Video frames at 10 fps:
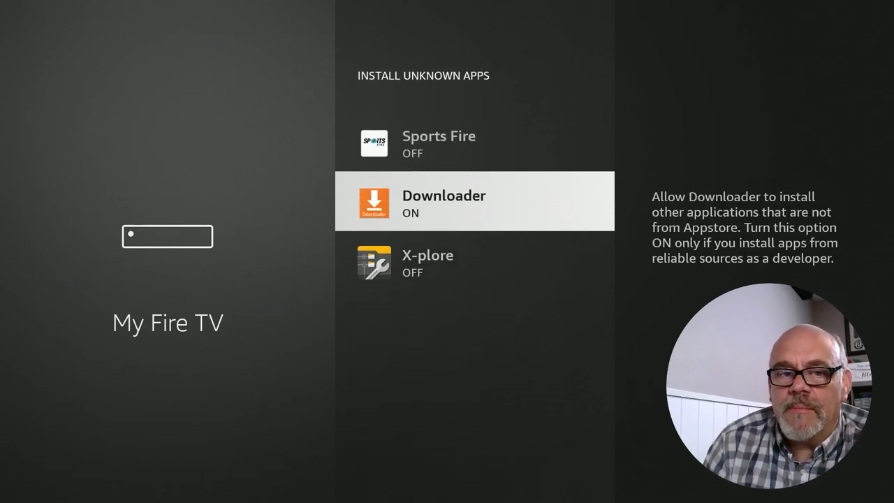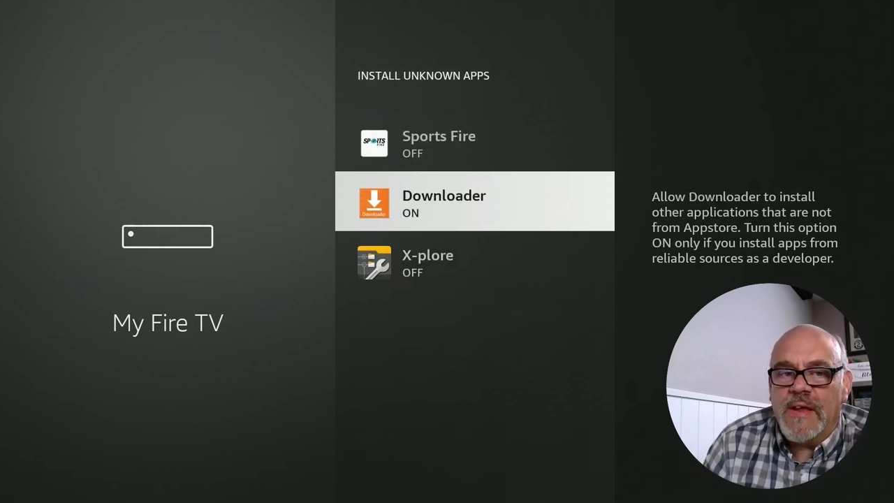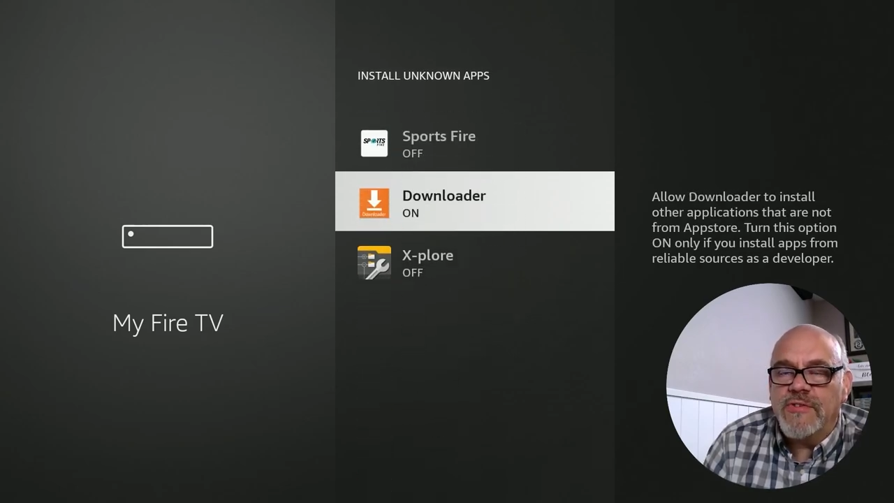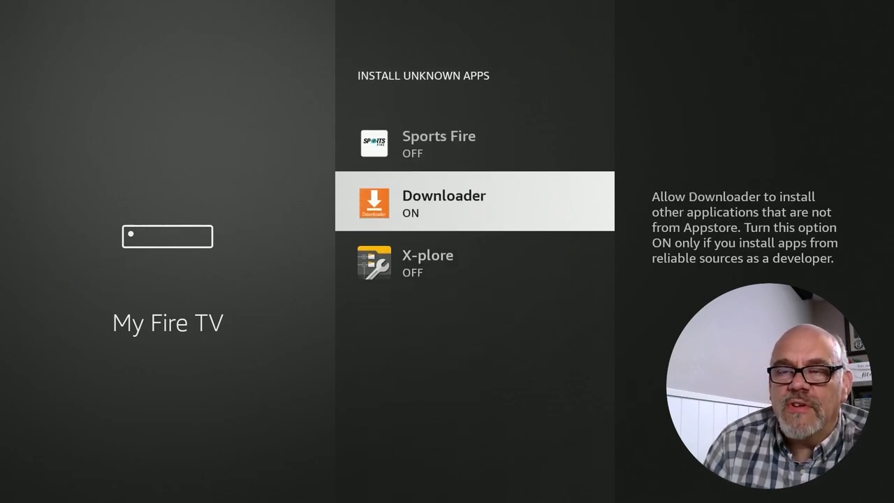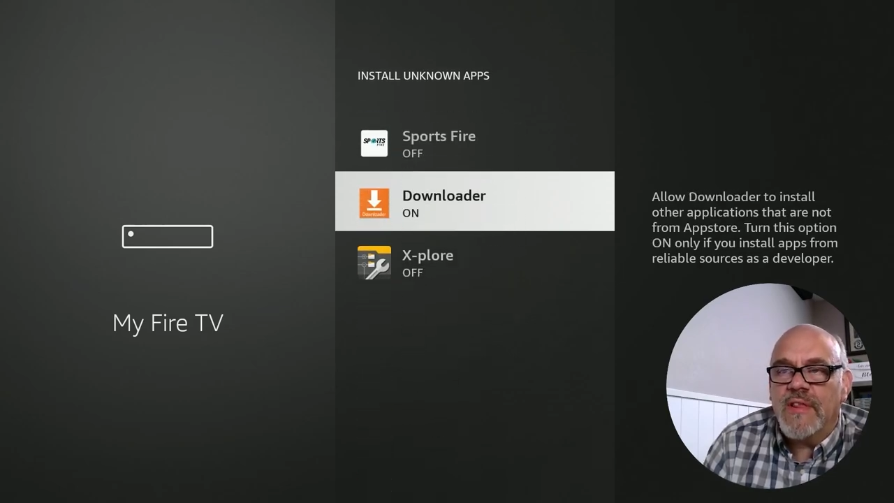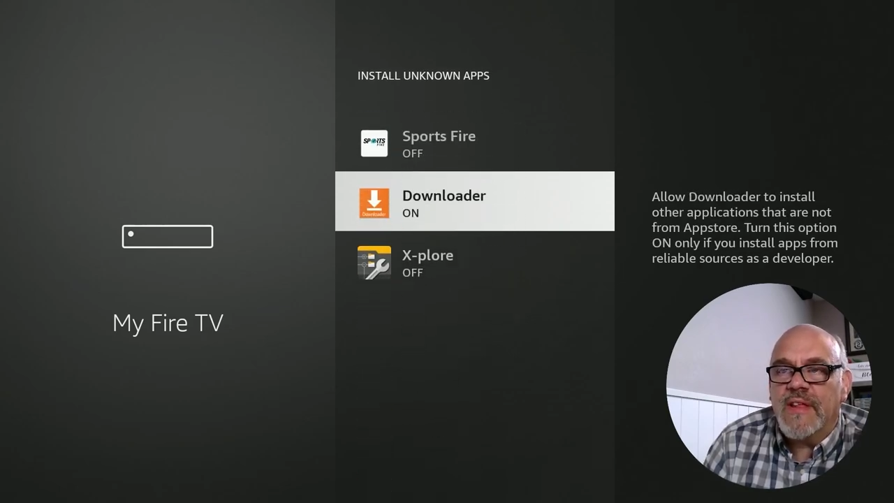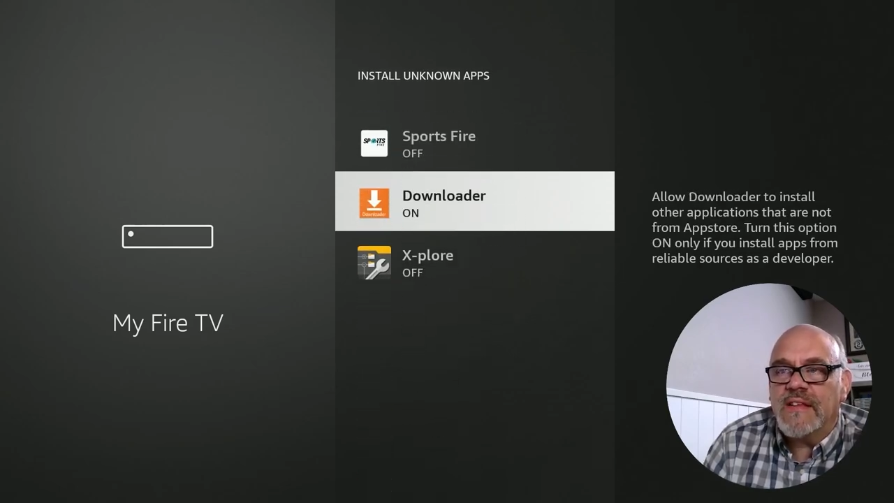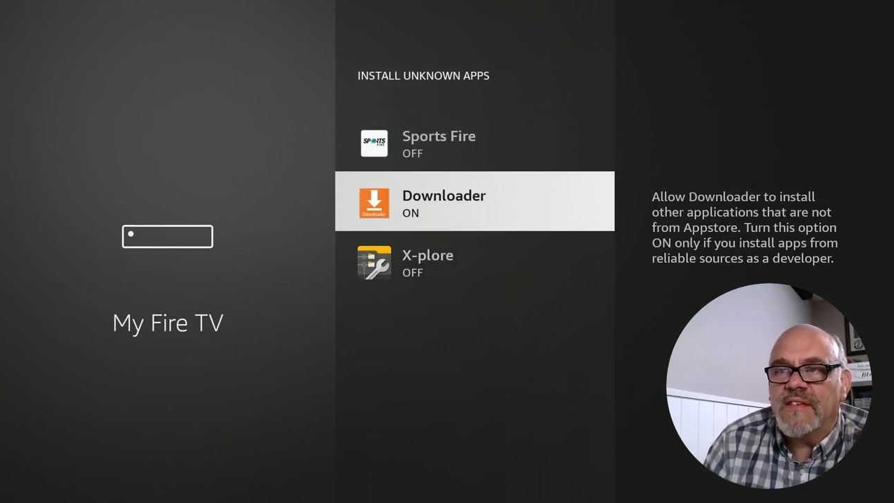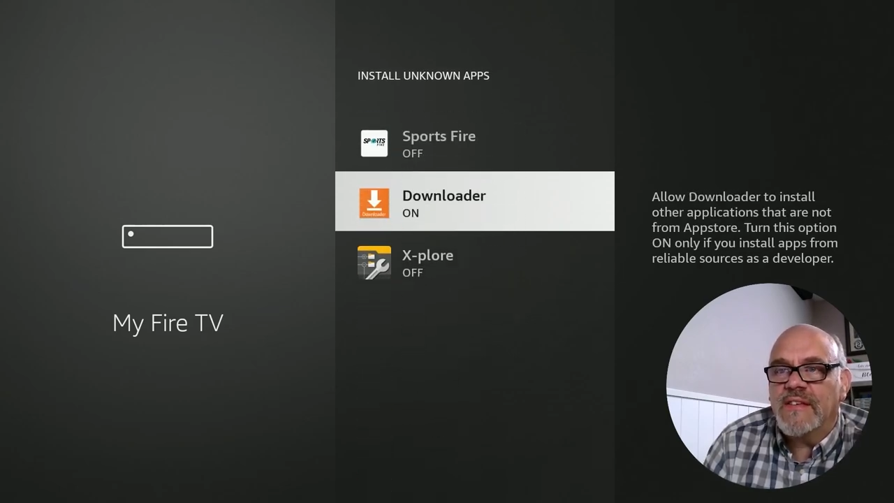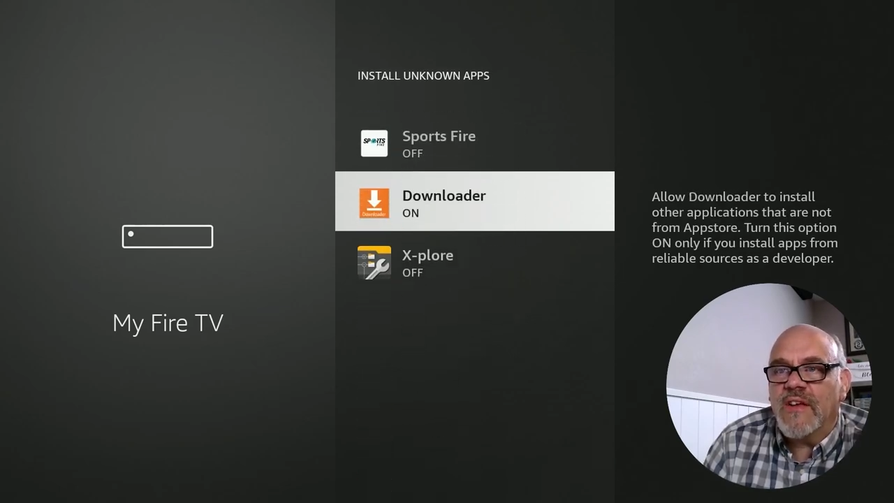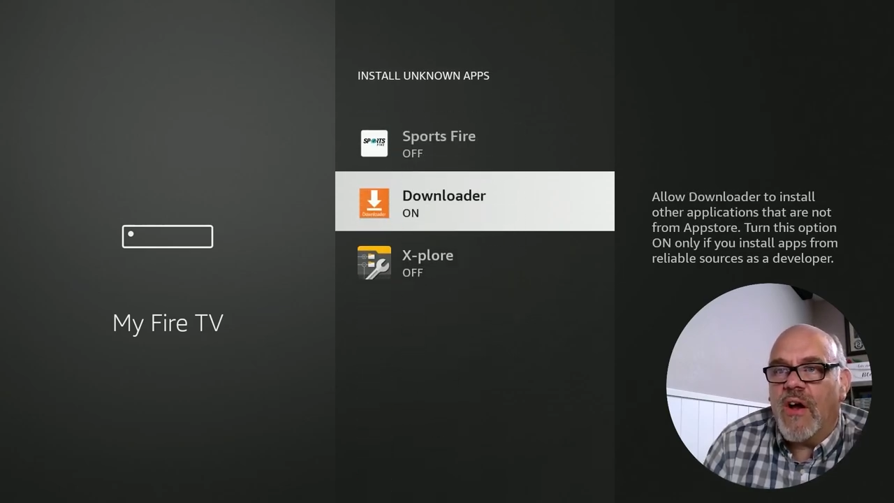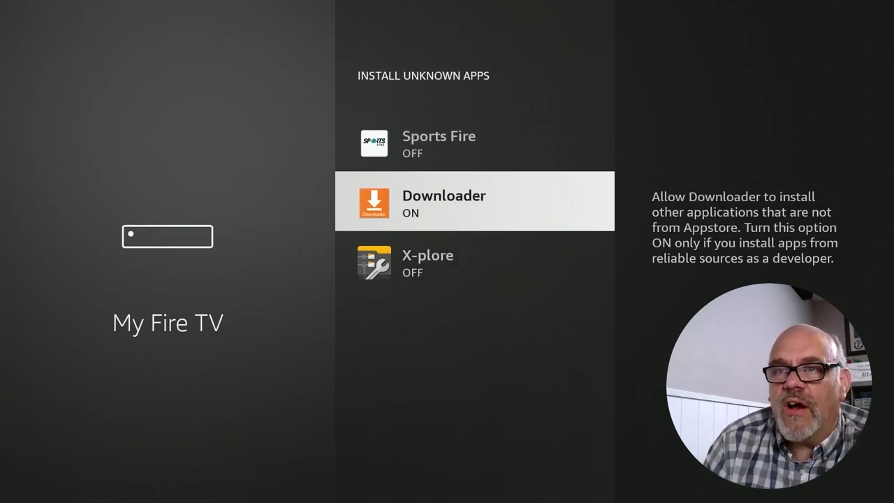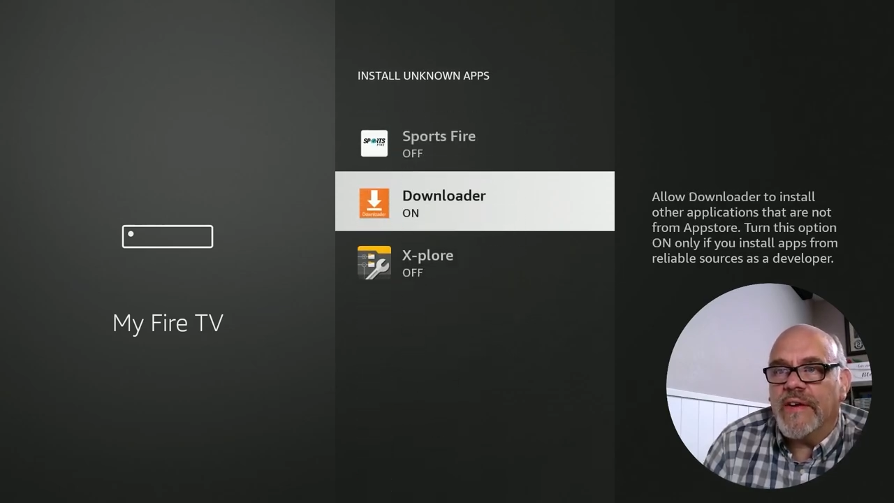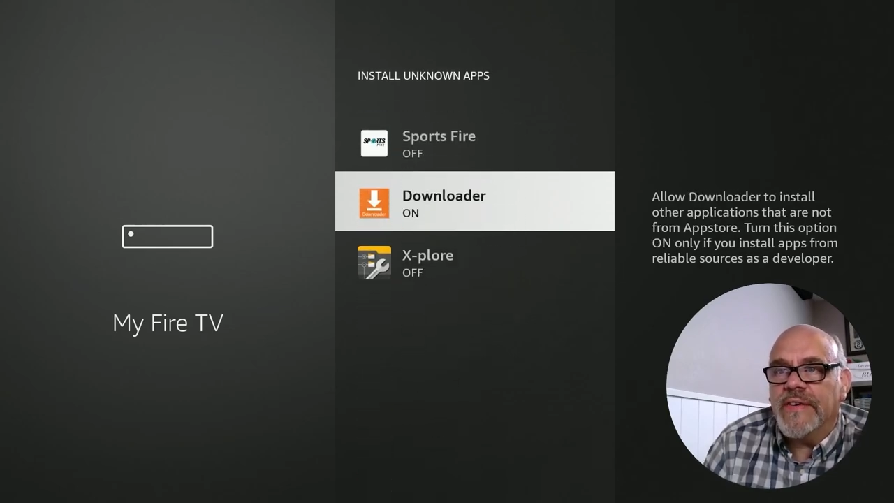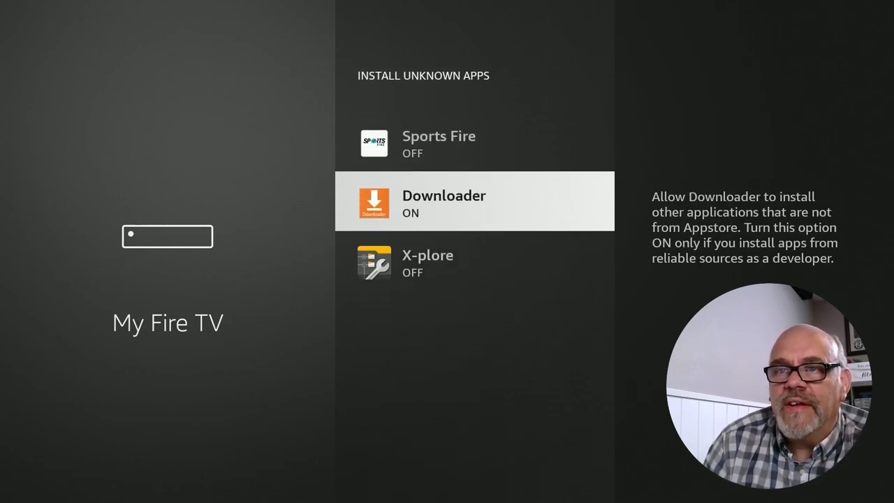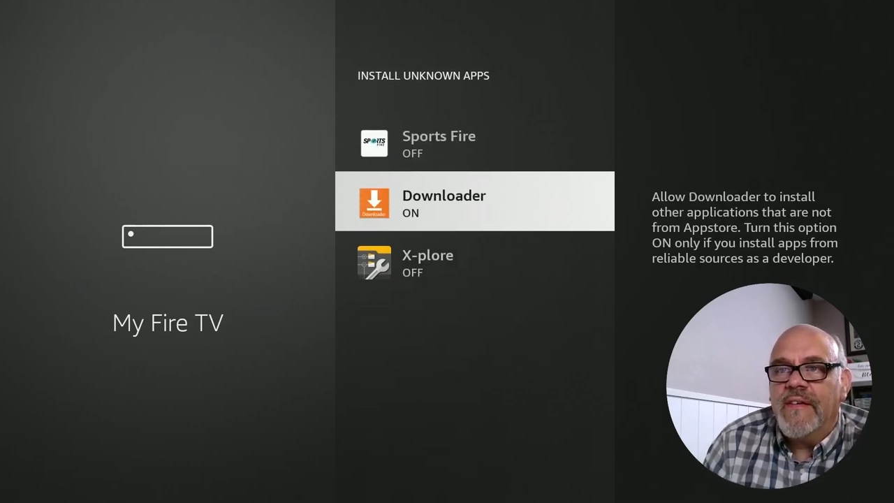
make sure that that says on.